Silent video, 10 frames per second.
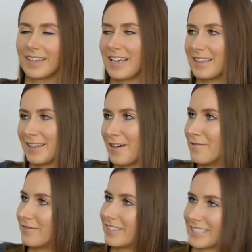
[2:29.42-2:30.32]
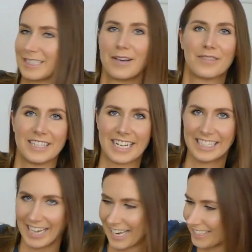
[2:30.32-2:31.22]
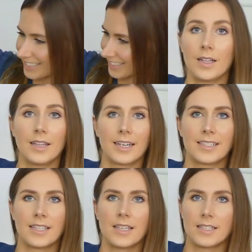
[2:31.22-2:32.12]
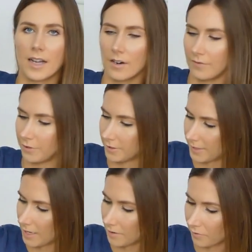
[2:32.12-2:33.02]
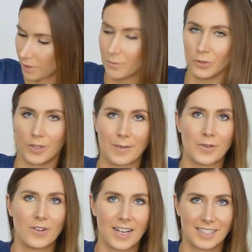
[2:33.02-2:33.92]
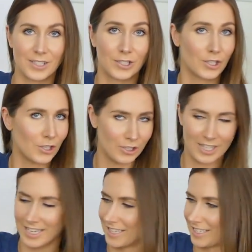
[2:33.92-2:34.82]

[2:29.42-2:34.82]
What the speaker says: in love, just love the details. Like I said, these are a full seat of grip which will keep you nice and secure in the